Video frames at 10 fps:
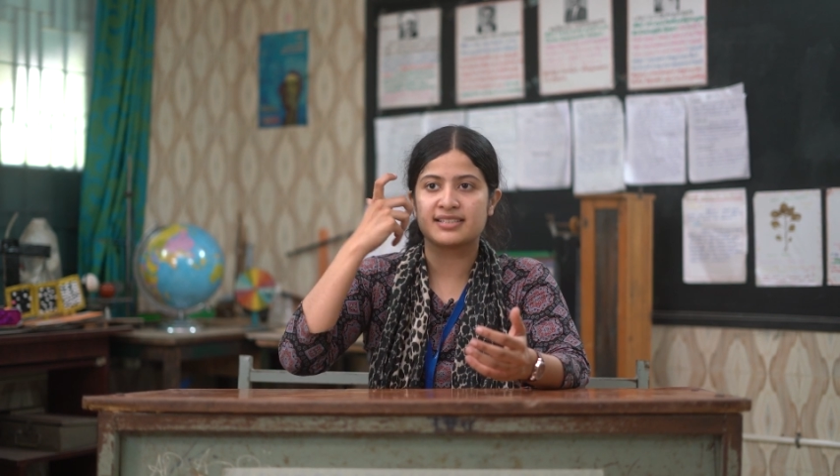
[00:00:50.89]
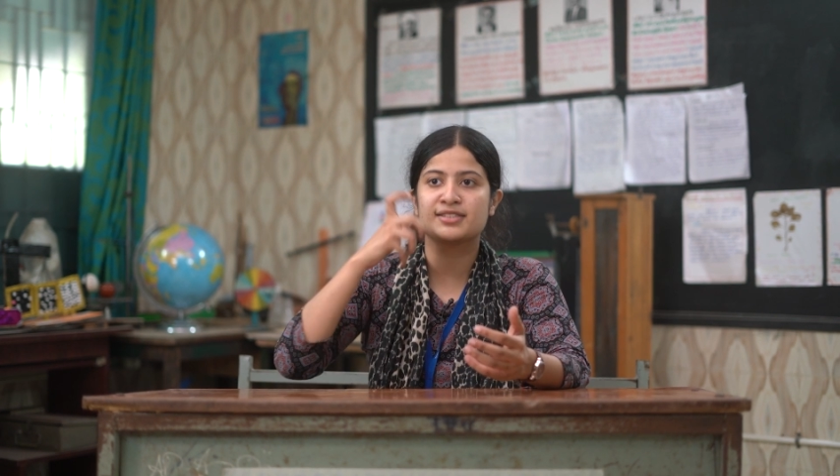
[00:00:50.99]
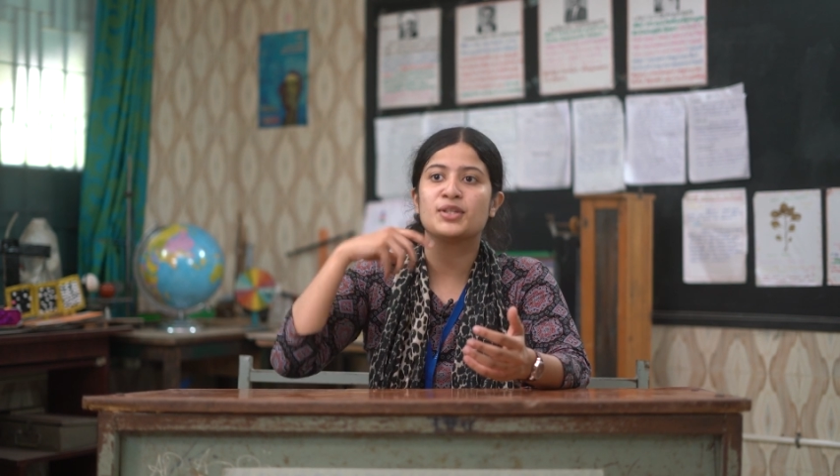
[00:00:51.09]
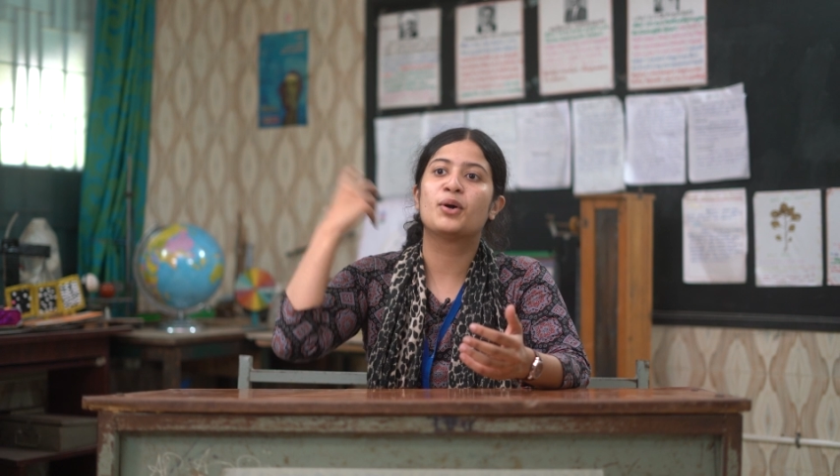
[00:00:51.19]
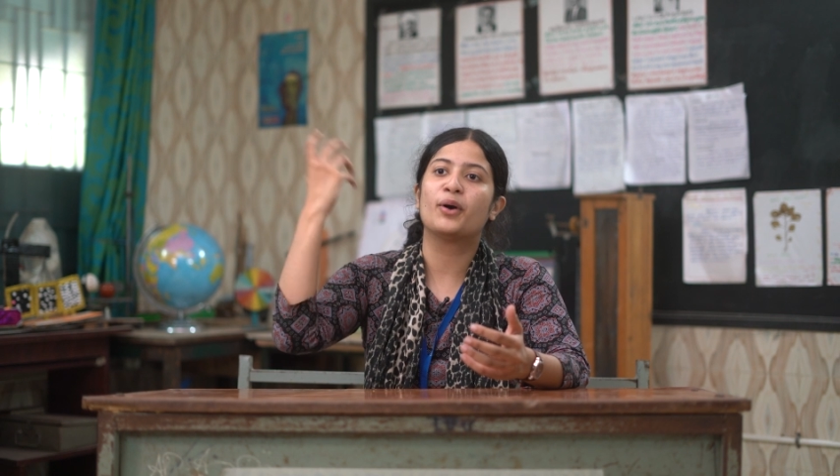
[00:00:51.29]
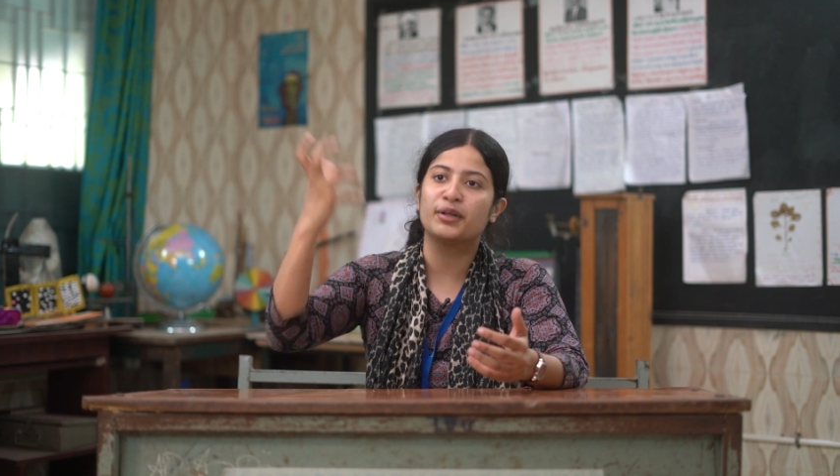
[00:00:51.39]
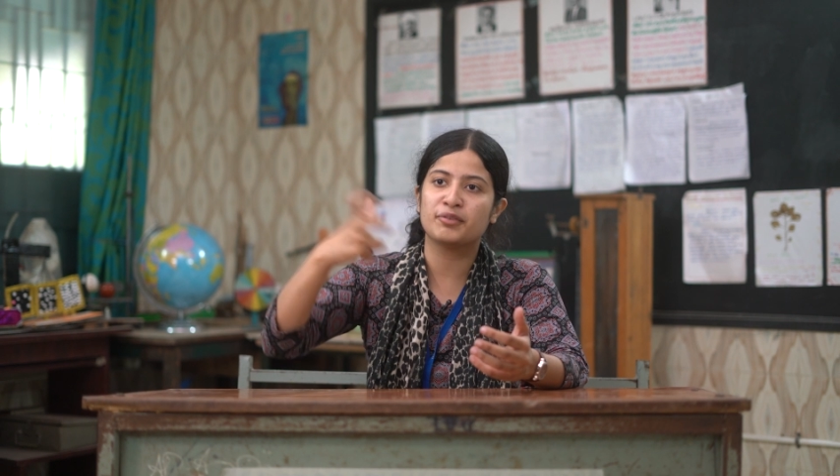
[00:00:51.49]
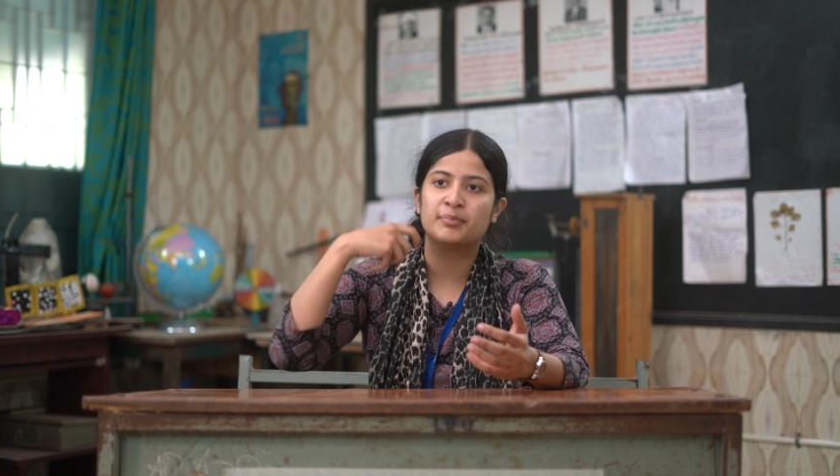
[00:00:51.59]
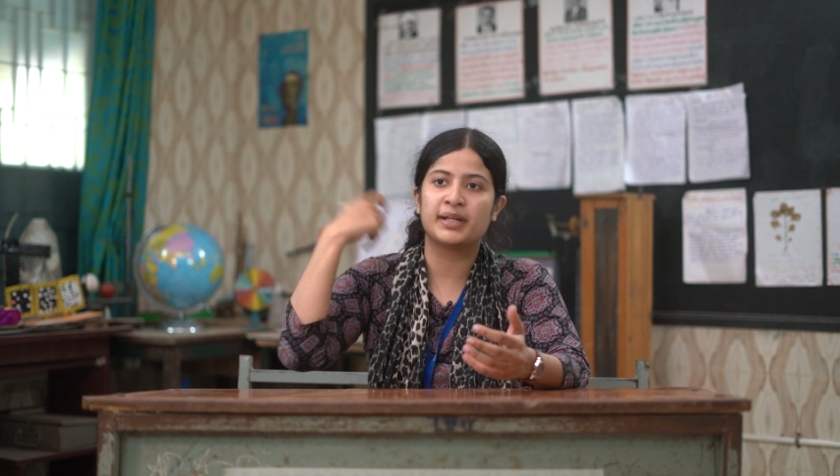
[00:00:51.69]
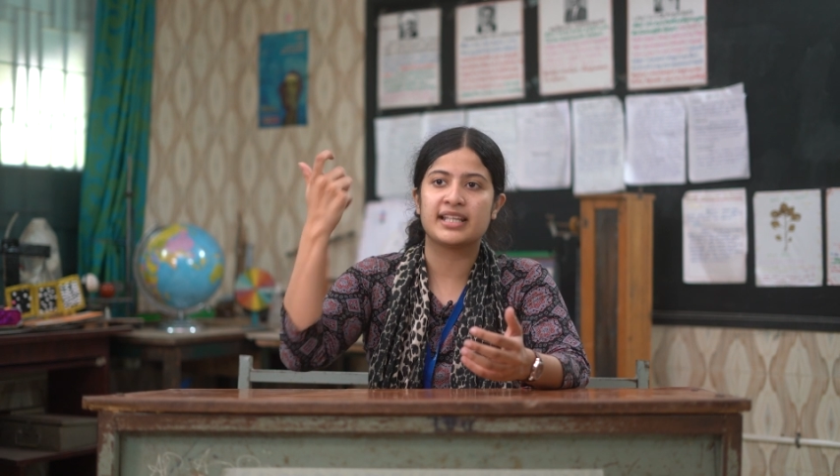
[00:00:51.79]
There's a lot
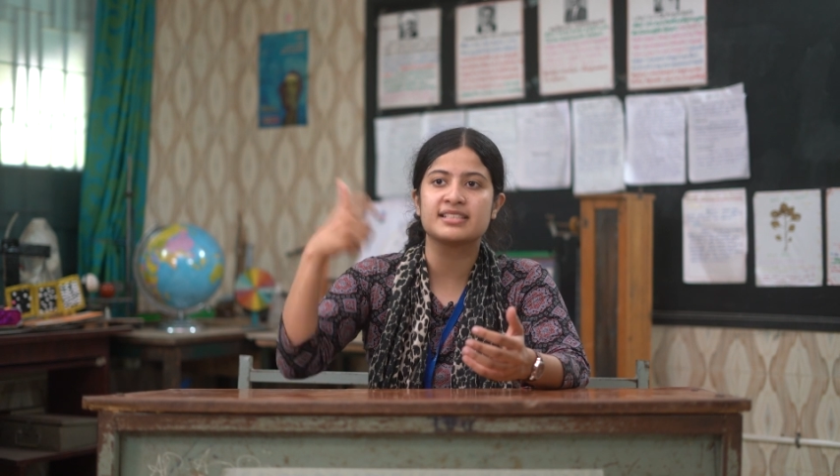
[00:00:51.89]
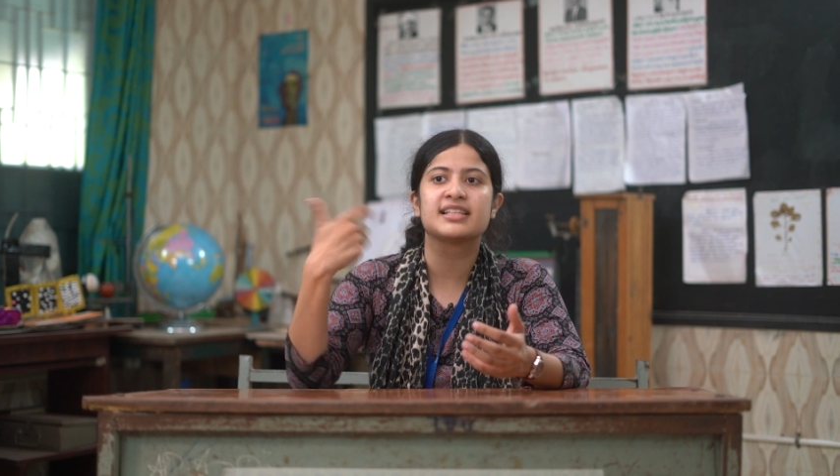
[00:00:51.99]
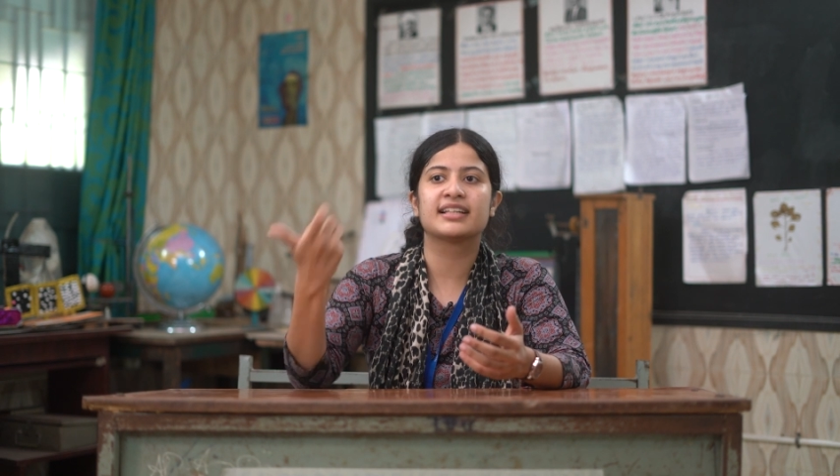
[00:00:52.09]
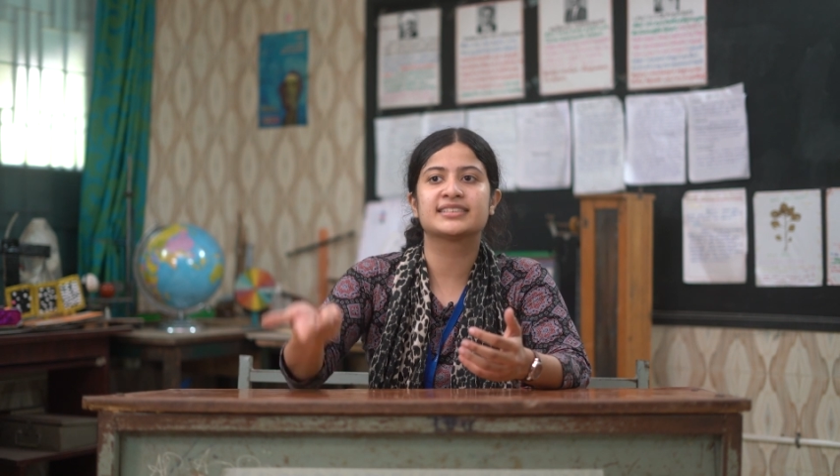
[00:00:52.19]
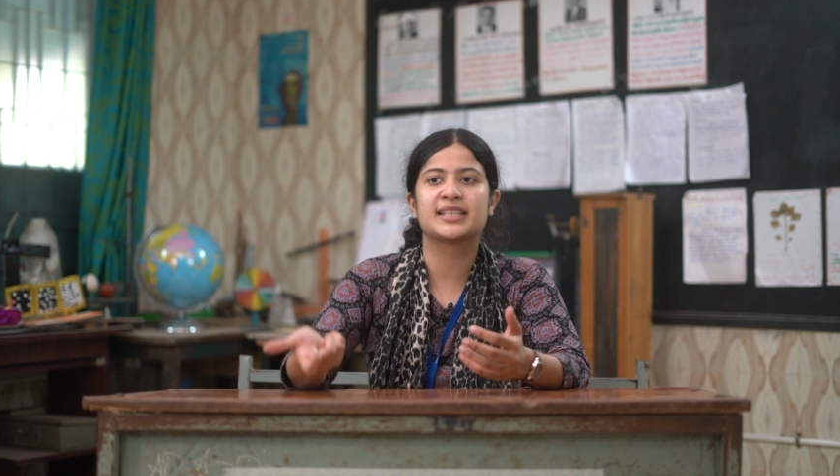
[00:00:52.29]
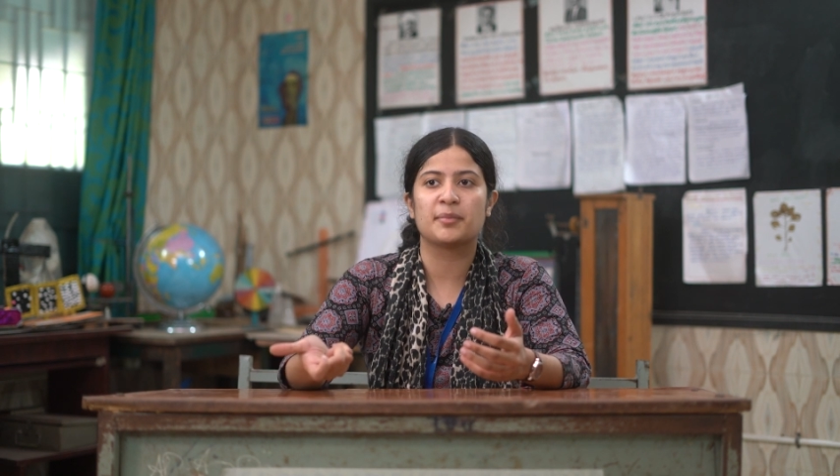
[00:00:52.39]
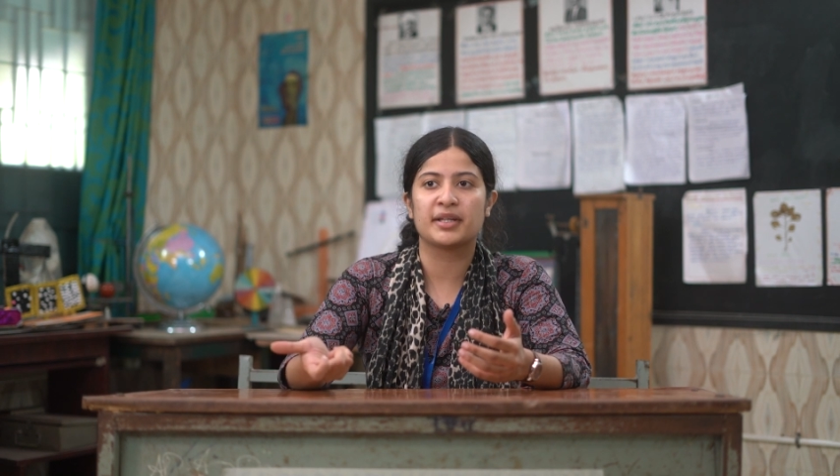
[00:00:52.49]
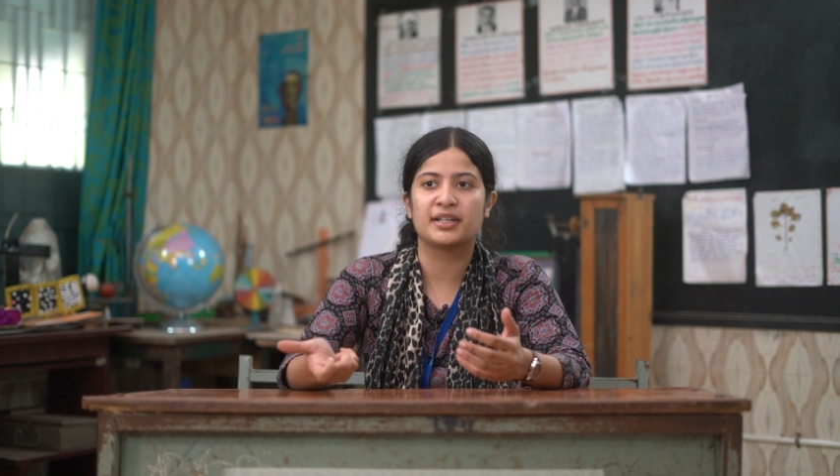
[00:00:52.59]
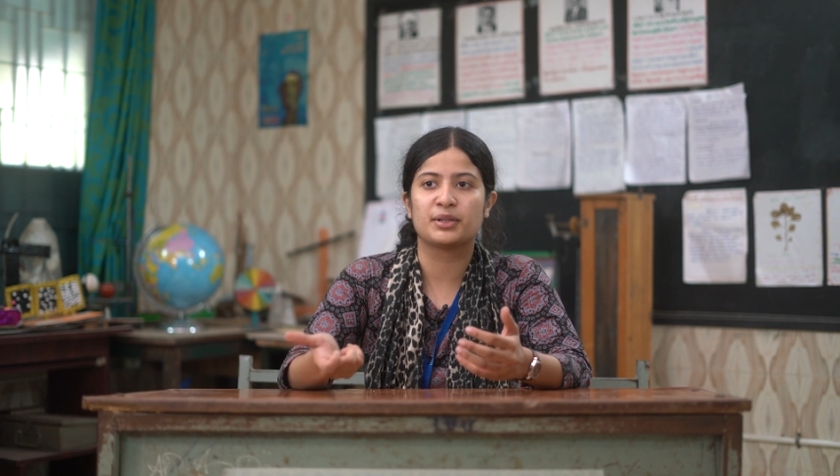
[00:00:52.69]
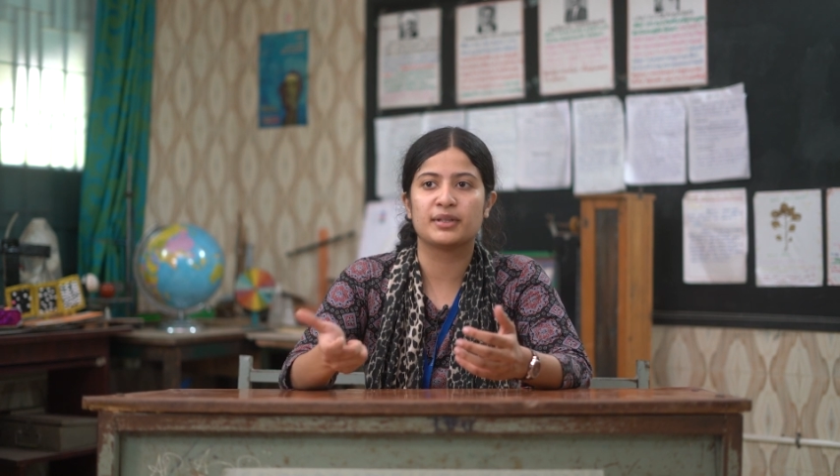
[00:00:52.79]
of brains that's coming
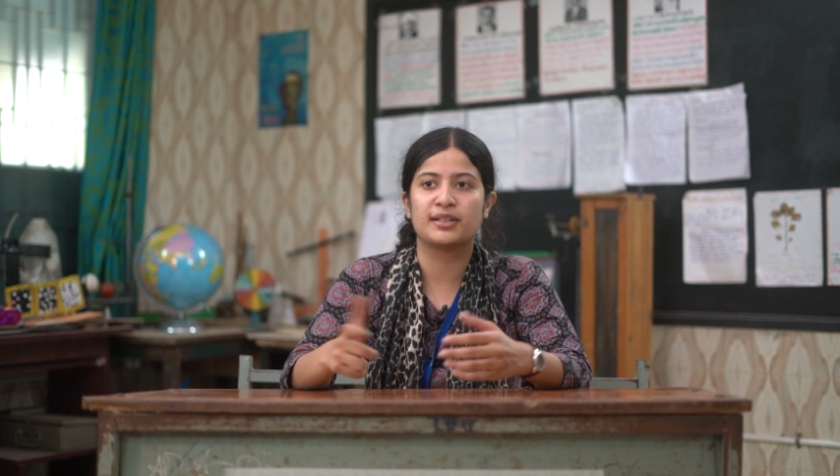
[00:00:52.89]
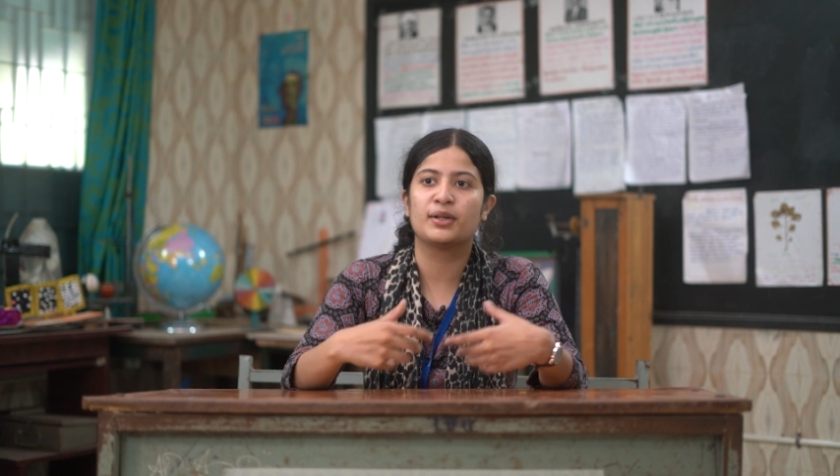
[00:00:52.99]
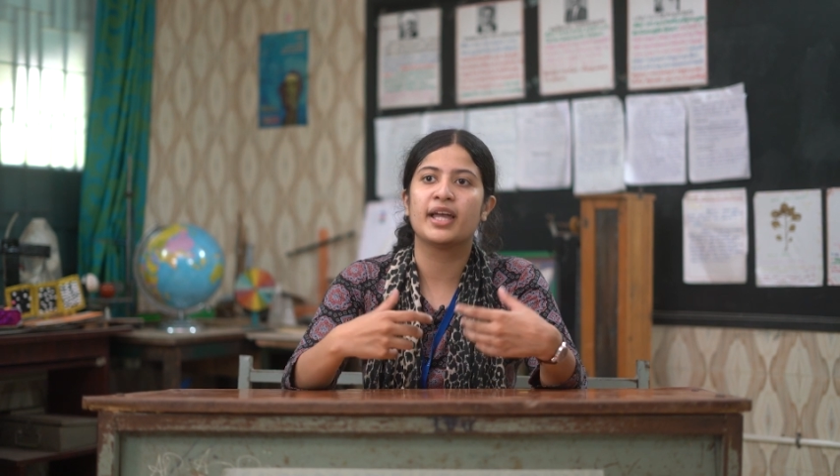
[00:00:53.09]
into it.